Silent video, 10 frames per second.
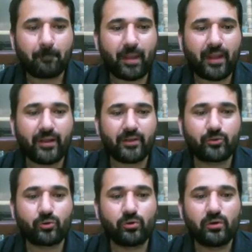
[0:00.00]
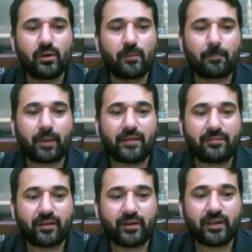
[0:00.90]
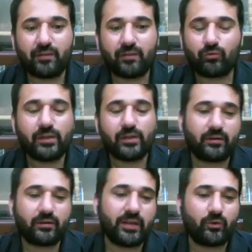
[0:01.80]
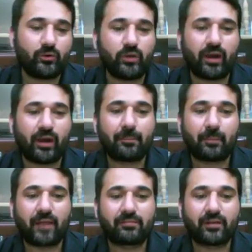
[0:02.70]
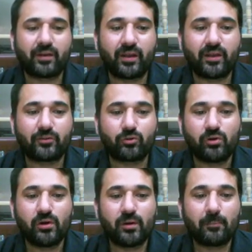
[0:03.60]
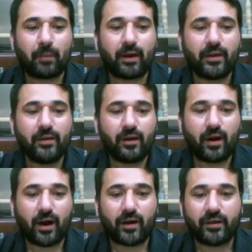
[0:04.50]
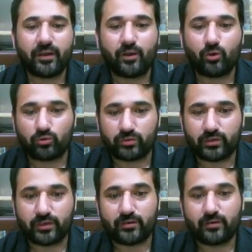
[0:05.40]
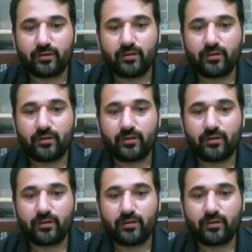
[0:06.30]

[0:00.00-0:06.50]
PEG ratio, price earning, we need to divide price earning ratio by earning growth rate.